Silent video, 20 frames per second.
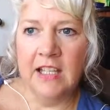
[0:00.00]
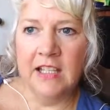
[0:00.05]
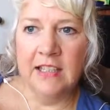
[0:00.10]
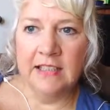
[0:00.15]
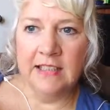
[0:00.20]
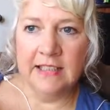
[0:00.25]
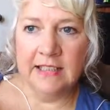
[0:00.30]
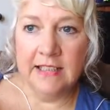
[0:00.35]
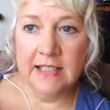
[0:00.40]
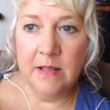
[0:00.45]

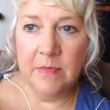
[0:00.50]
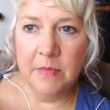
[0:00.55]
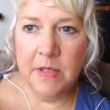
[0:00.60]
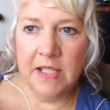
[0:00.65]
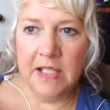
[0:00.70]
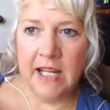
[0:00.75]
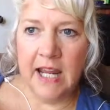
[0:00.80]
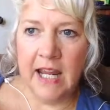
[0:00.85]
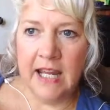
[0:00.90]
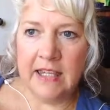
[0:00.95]

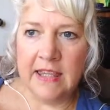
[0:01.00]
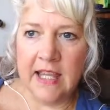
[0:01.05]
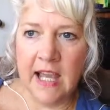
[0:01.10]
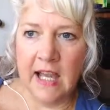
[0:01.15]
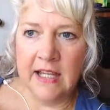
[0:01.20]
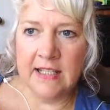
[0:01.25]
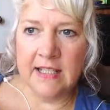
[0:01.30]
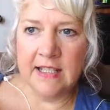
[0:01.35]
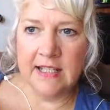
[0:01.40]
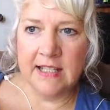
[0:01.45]
eliminate
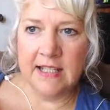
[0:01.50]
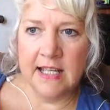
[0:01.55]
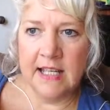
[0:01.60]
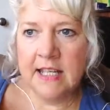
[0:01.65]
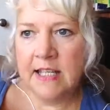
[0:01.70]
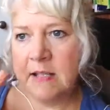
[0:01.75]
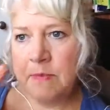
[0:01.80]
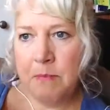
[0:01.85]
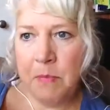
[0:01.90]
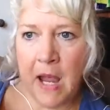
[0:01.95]
that
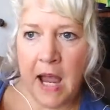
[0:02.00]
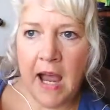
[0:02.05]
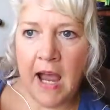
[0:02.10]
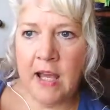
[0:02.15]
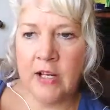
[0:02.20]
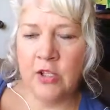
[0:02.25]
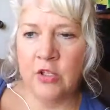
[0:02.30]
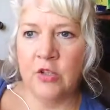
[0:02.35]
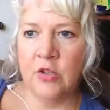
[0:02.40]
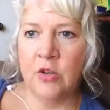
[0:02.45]
disease
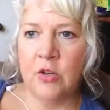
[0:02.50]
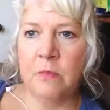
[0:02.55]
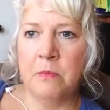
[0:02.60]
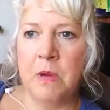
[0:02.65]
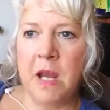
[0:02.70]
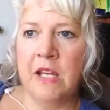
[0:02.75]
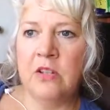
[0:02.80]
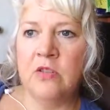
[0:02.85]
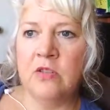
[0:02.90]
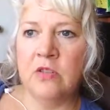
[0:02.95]
pattern or
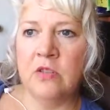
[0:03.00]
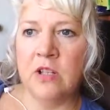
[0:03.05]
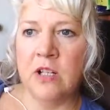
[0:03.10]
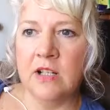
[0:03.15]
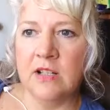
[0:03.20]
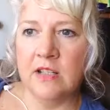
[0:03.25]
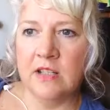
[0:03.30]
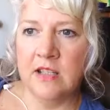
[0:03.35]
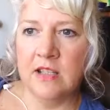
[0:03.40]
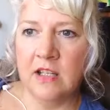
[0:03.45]

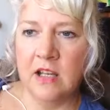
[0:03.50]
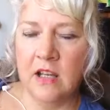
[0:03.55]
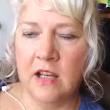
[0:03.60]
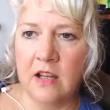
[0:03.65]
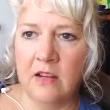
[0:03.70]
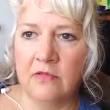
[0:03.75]
matrix